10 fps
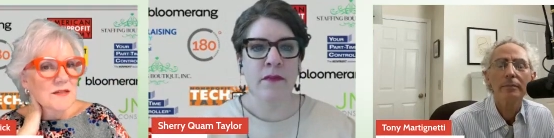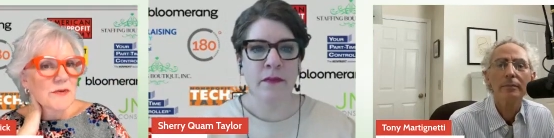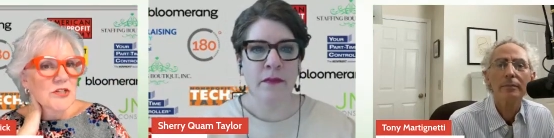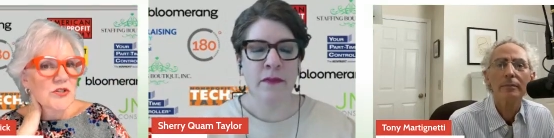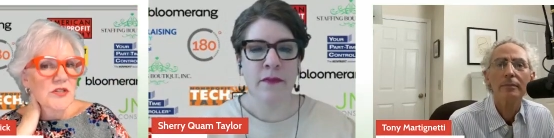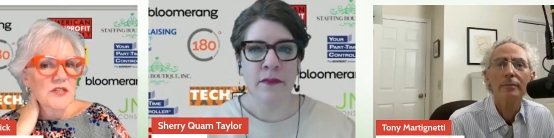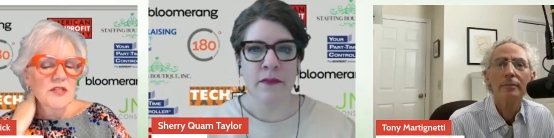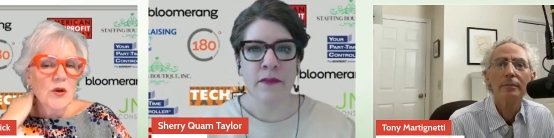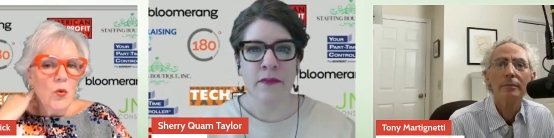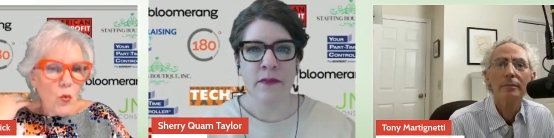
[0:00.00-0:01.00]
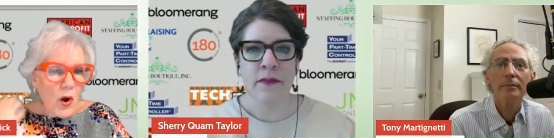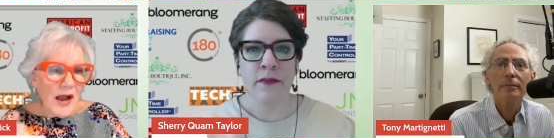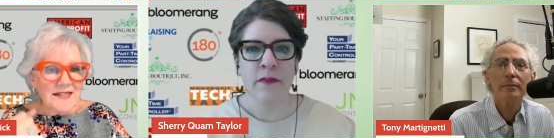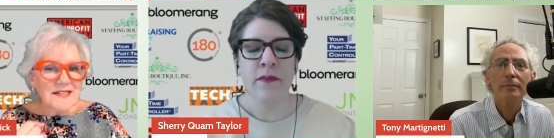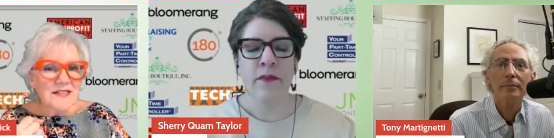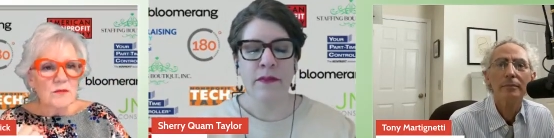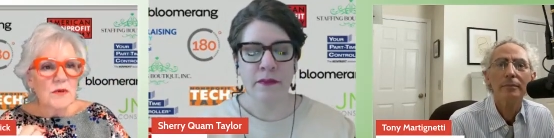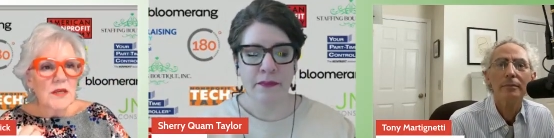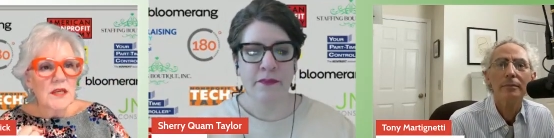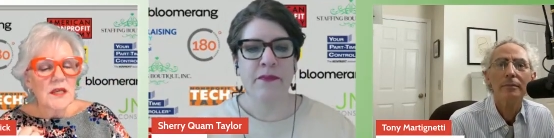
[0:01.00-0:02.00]
Speaker 1: we do this? Like, why should
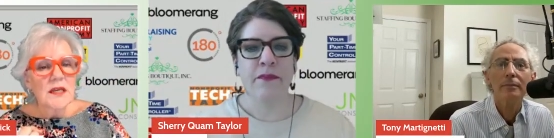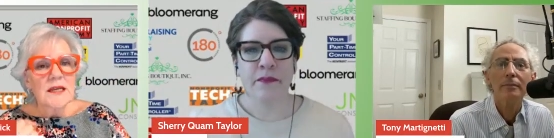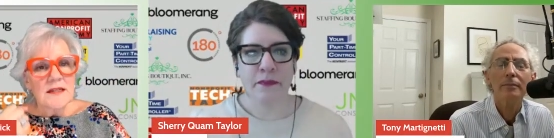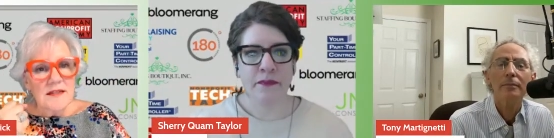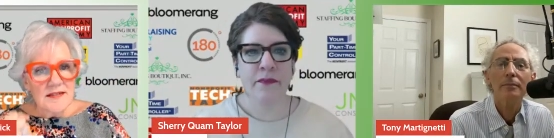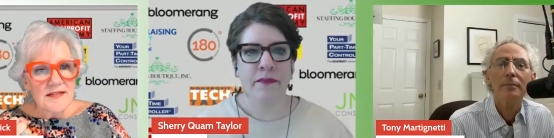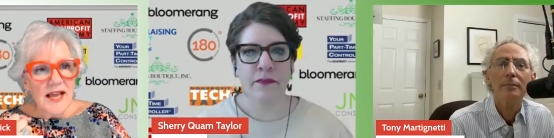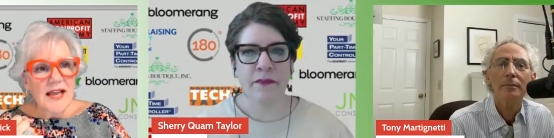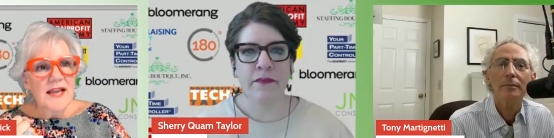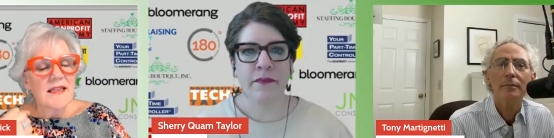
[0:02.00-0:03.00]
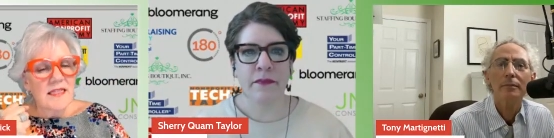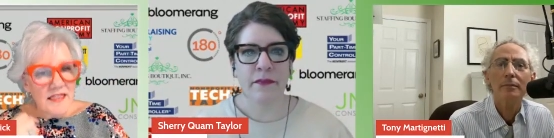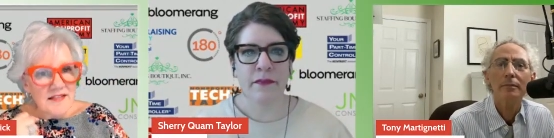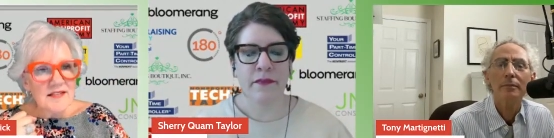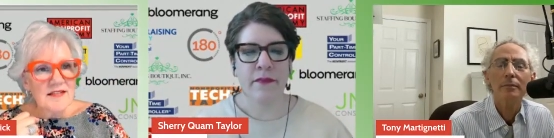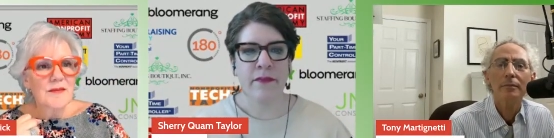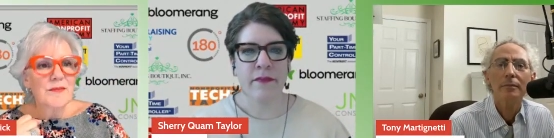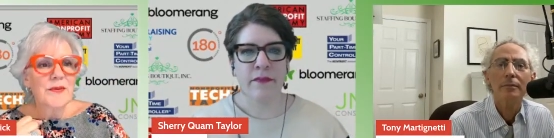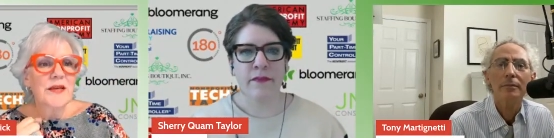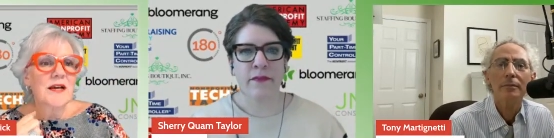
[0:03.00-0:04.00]
we say this is going to
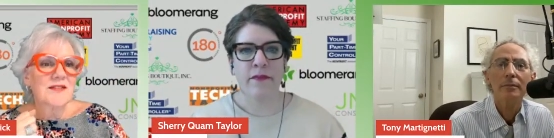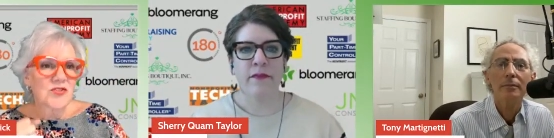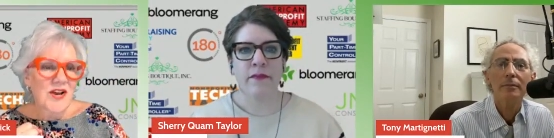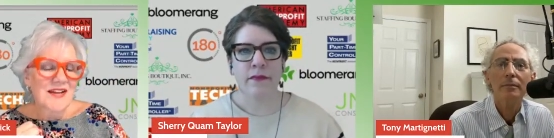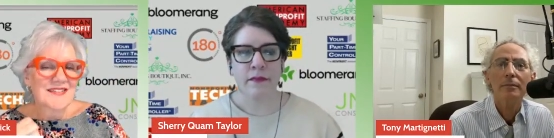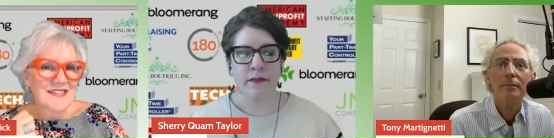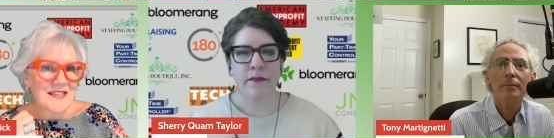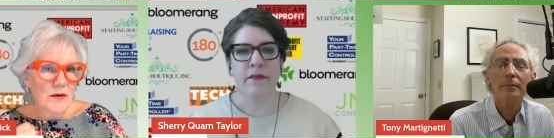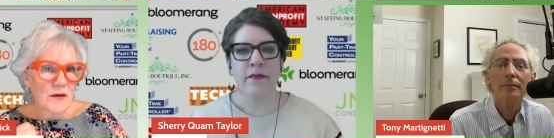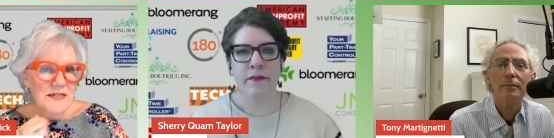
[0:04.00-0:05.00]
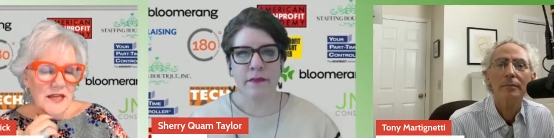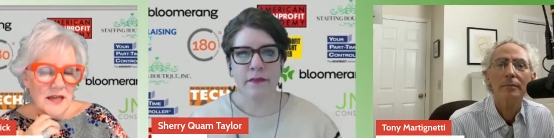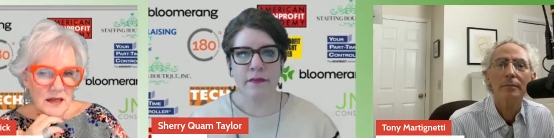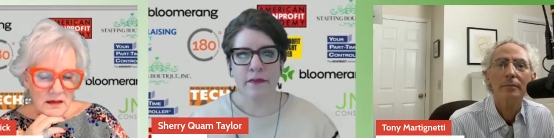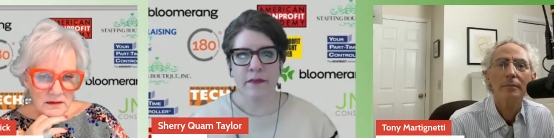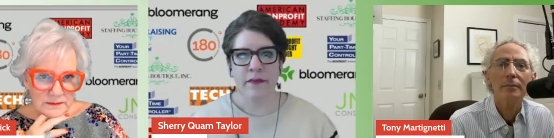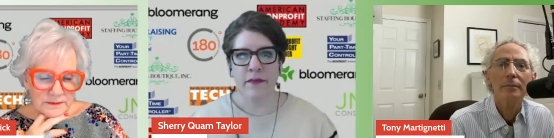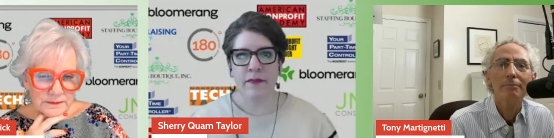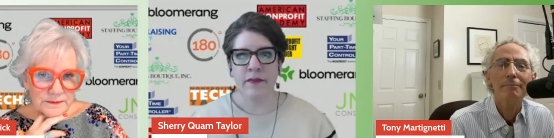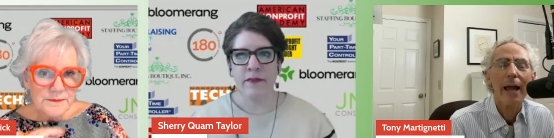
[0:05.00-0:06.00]
be a strategy that we take?
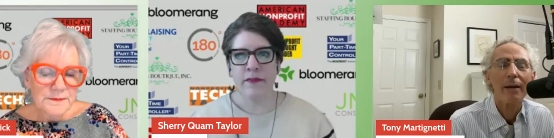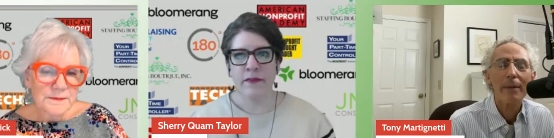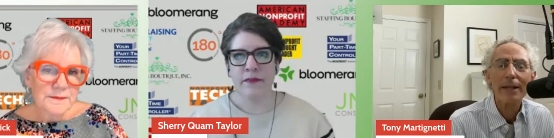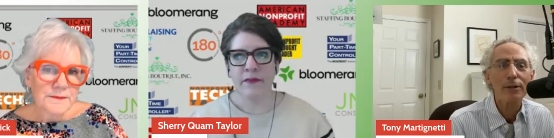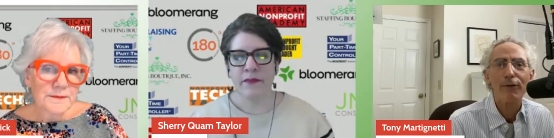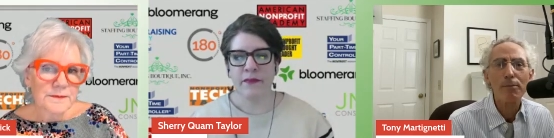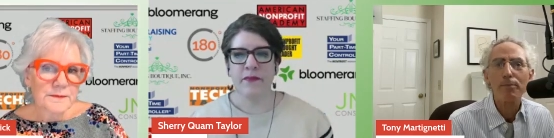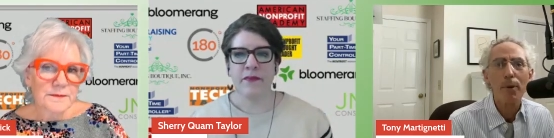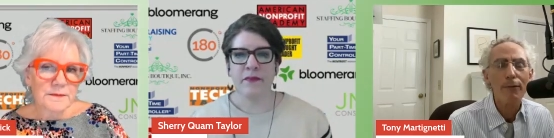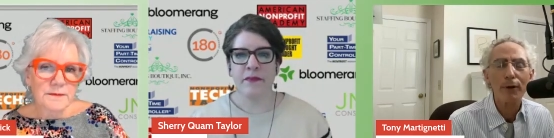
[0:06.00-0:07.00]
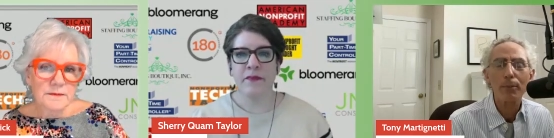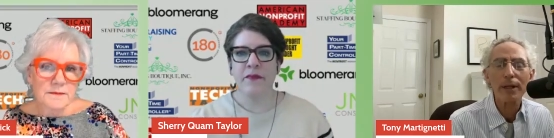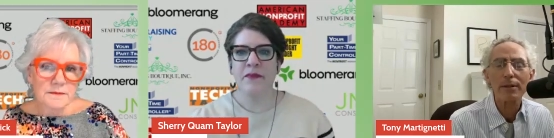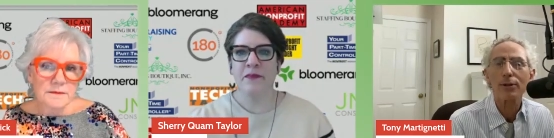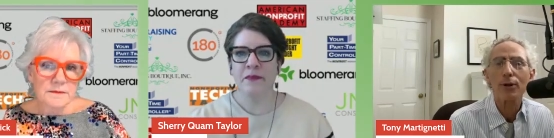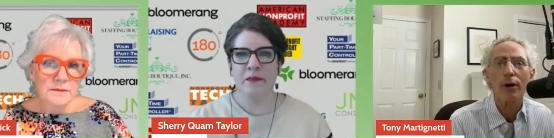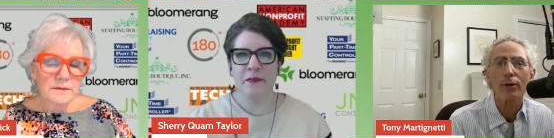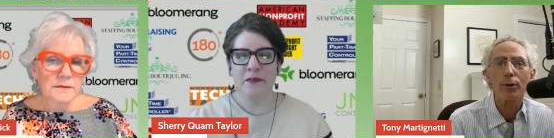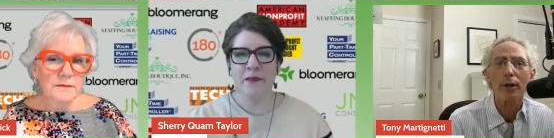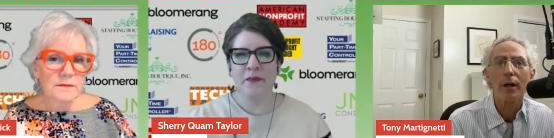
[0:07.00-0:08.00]
Speaker 2: Yeah, that's a per- perfect place to start,
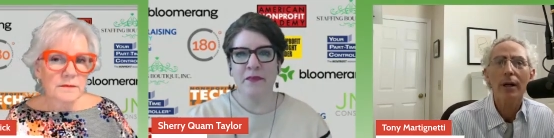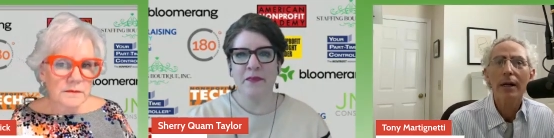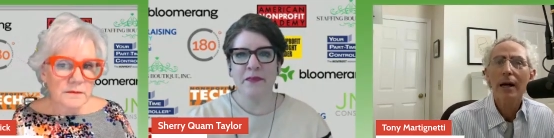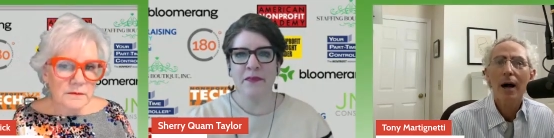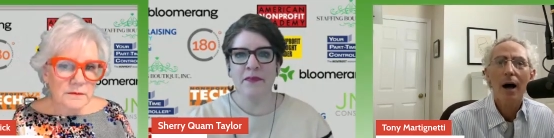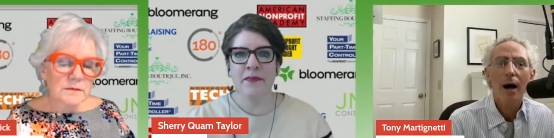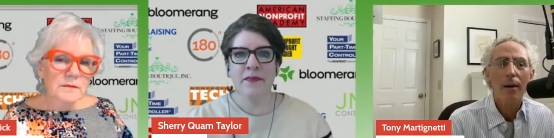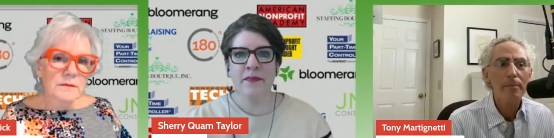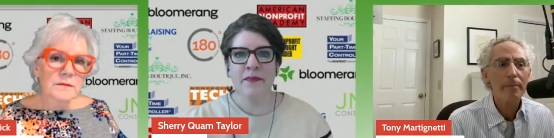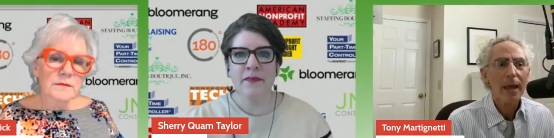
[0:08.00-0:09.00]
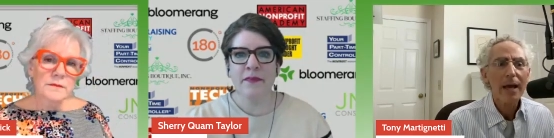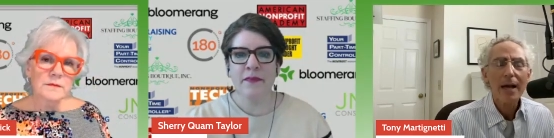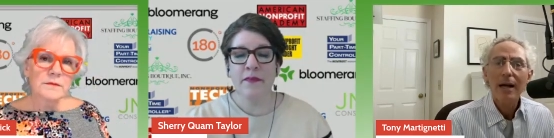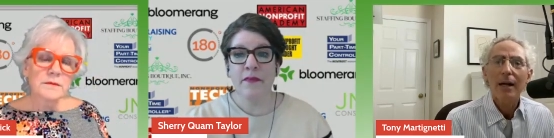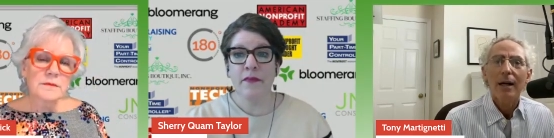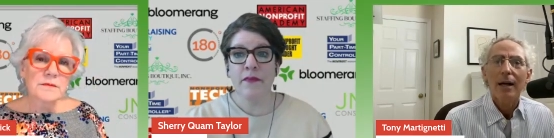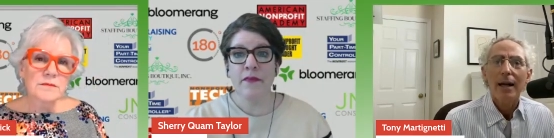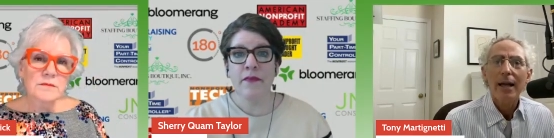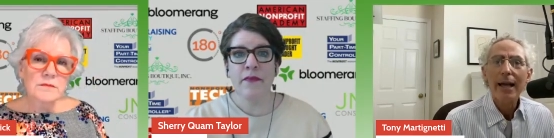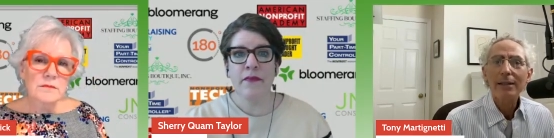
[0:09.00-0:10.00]
Julia. Um,
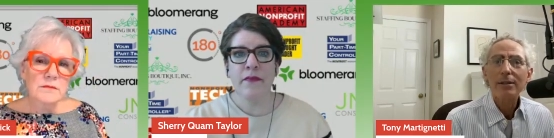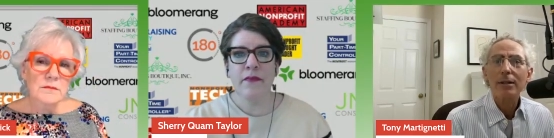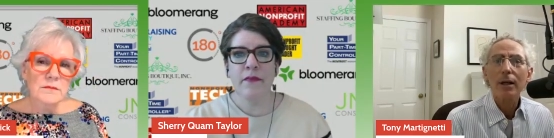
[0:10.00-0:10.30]
it's